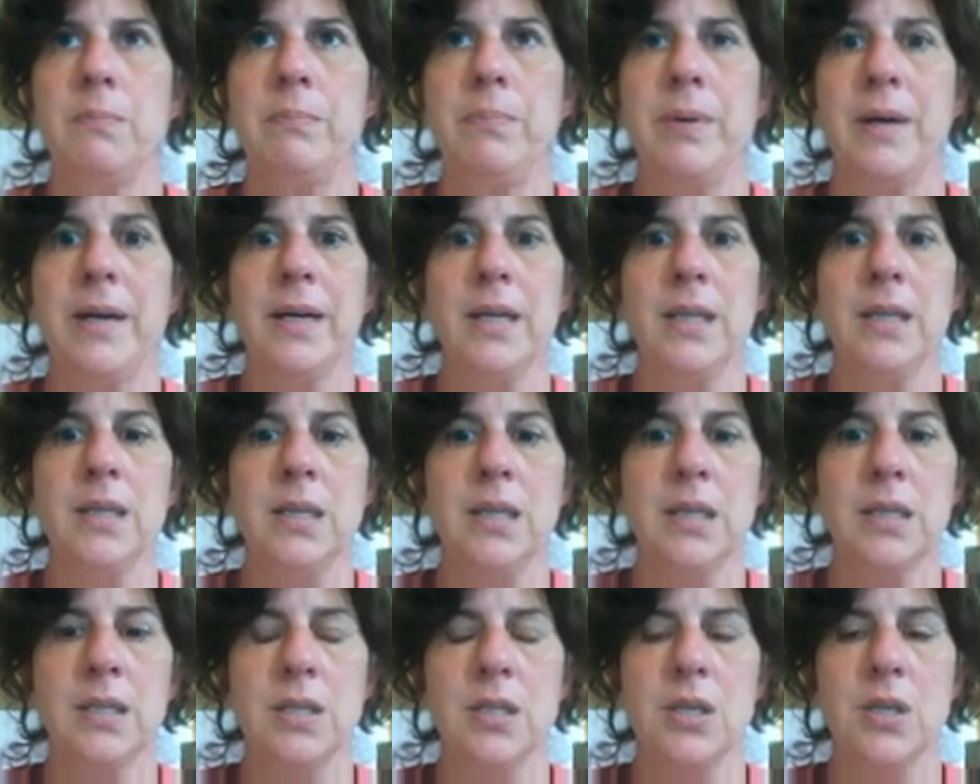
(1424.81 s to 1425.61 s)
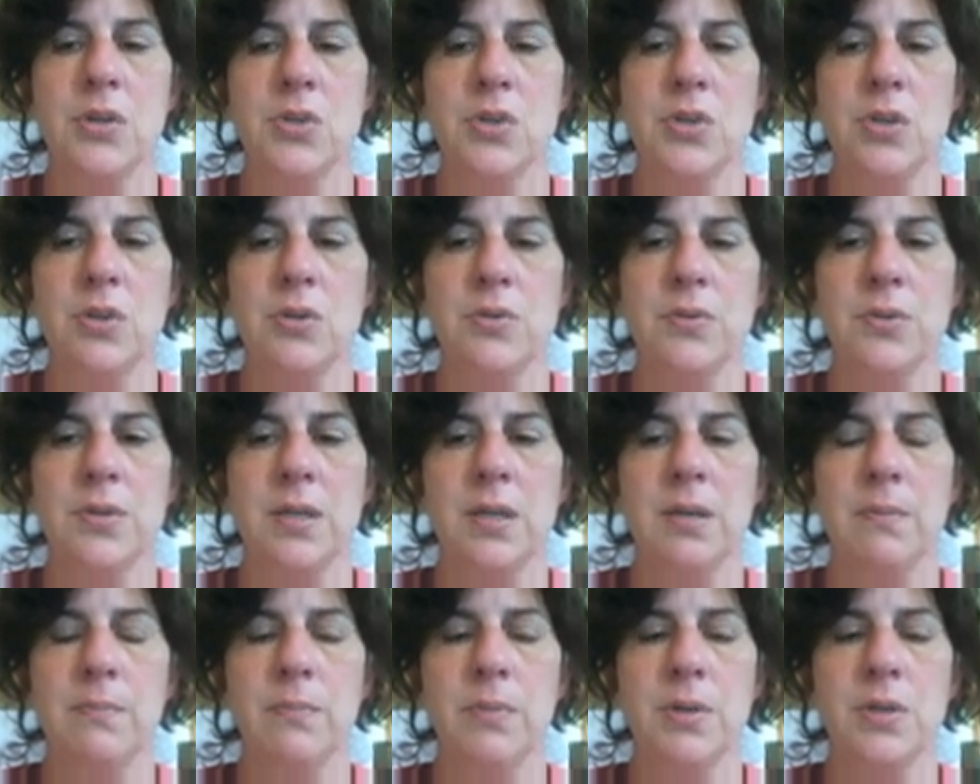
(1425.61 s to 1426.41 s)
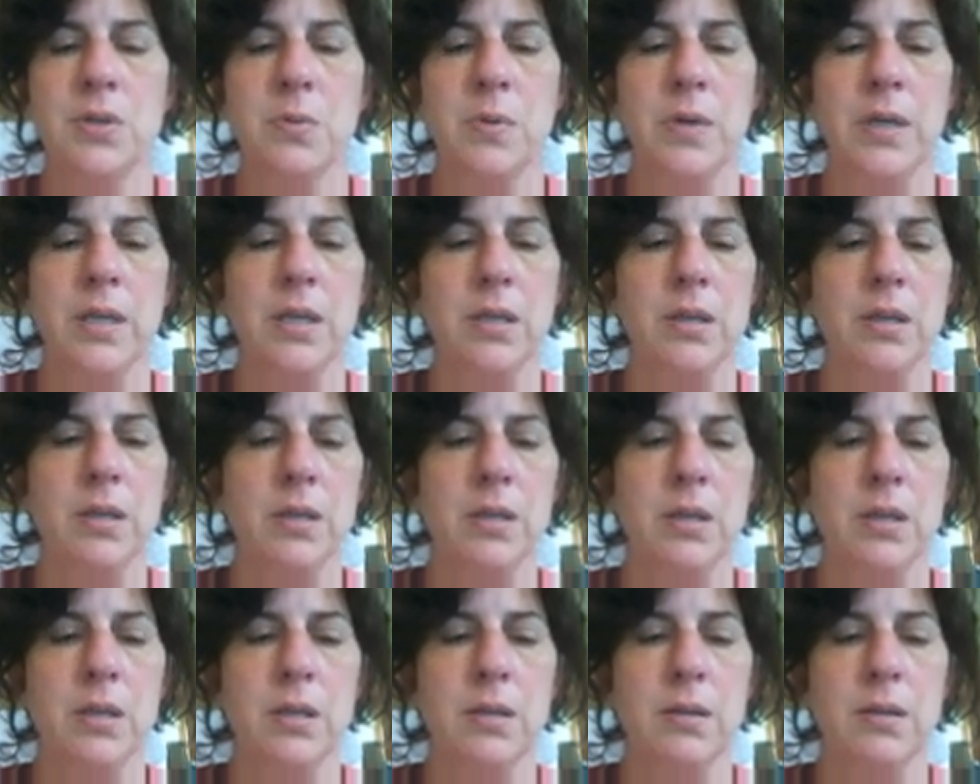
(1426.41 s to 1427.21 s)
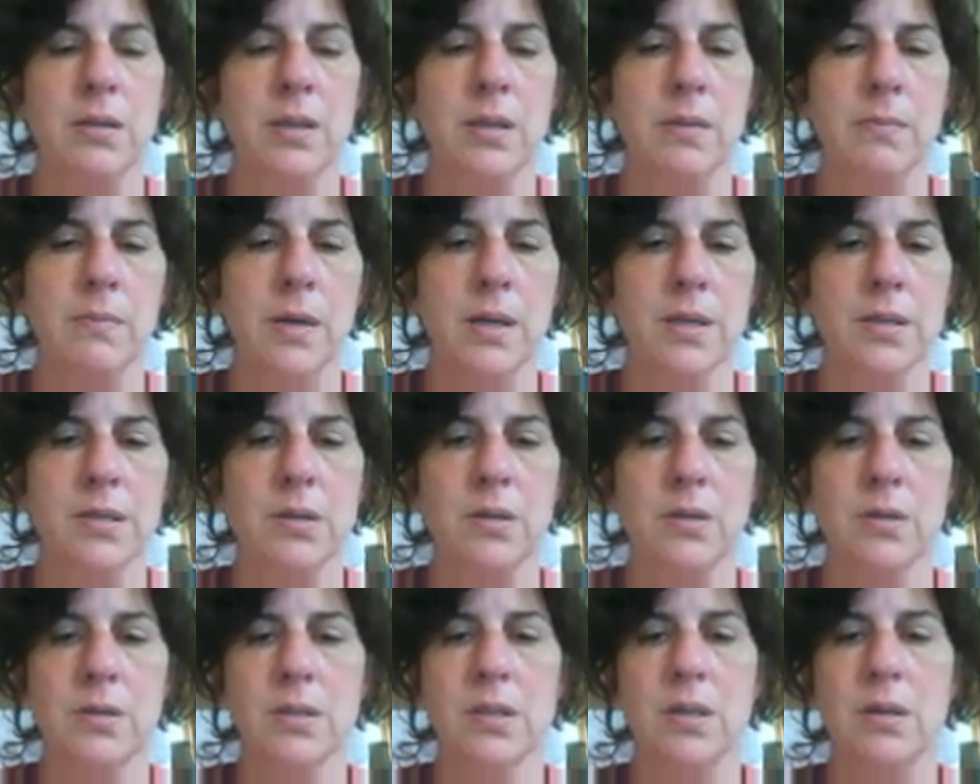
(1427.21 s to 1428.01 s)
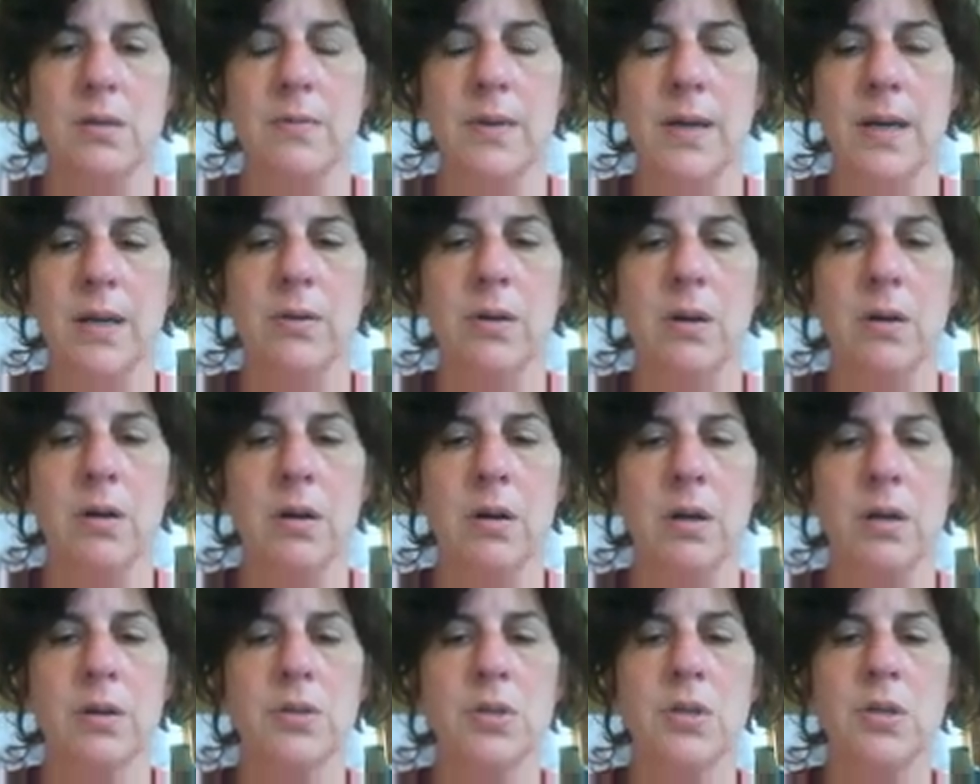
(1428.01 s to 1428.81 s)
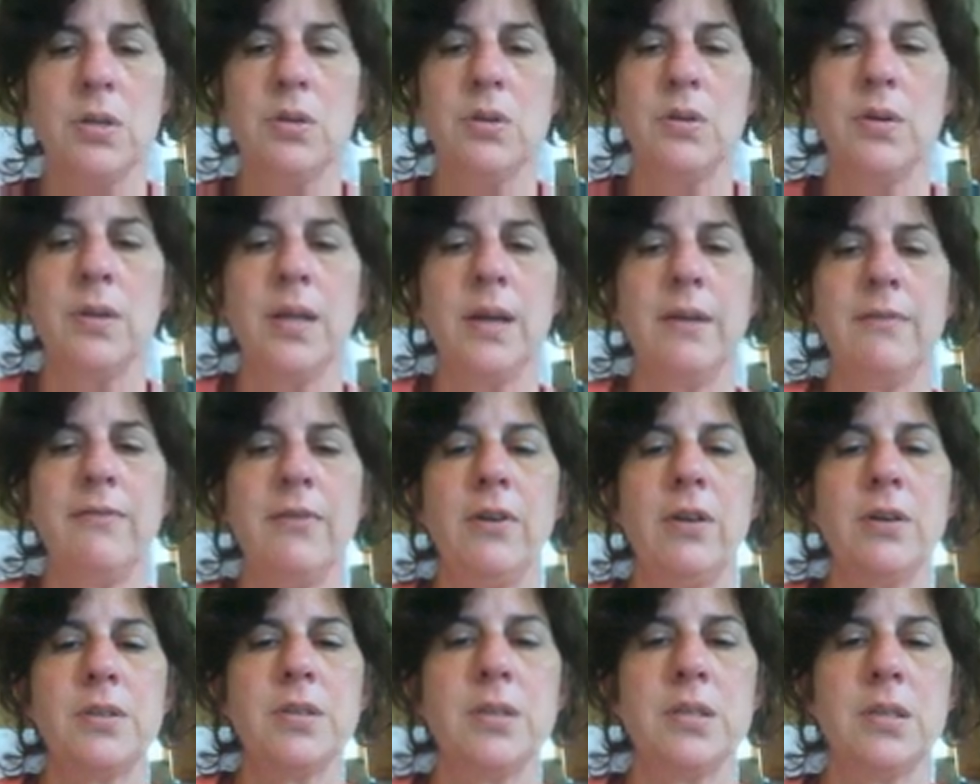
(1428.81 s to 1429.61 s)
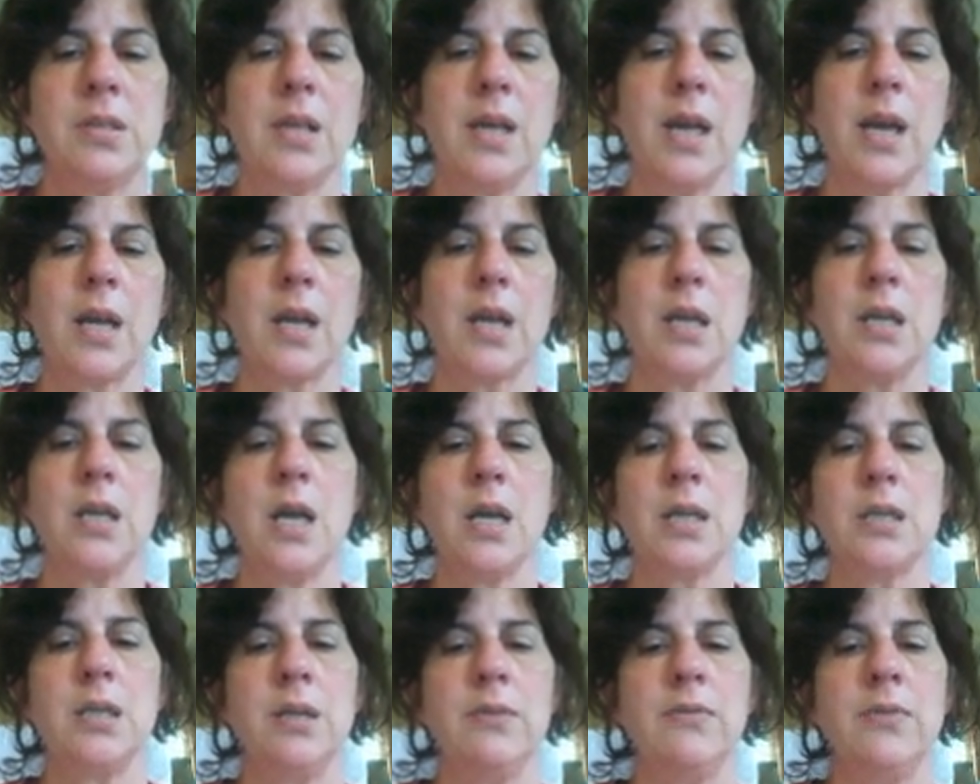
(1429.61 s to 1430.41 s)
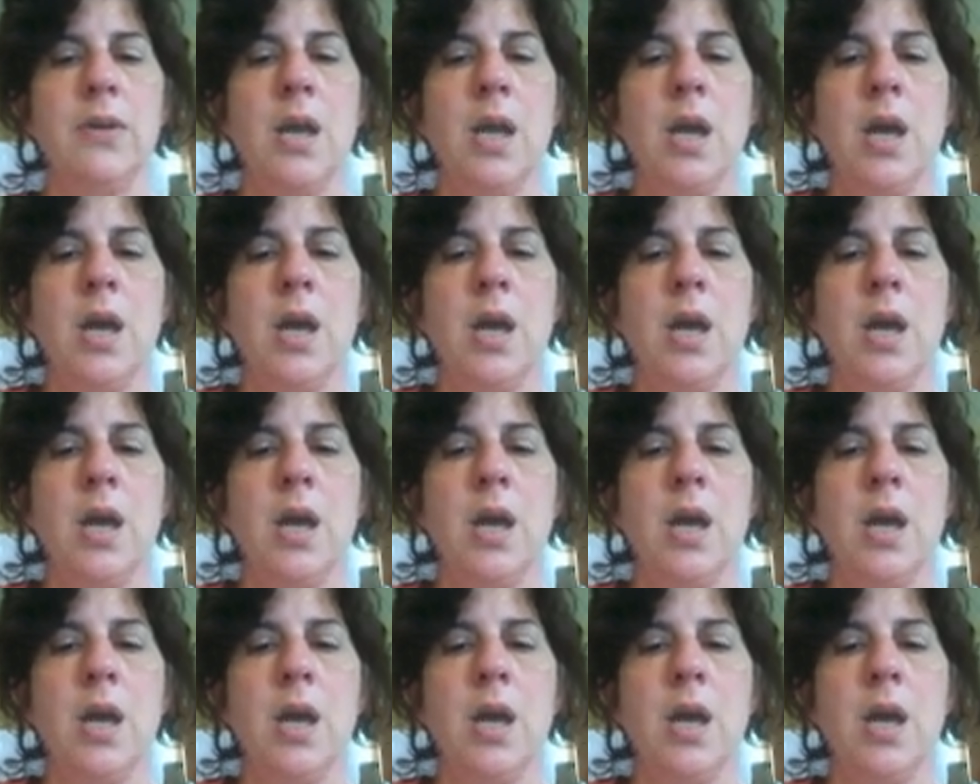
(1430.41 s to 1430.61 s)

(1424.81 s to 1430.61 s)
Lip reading: binding tissues in between the muscles and around the heart too, and that falls into that connective.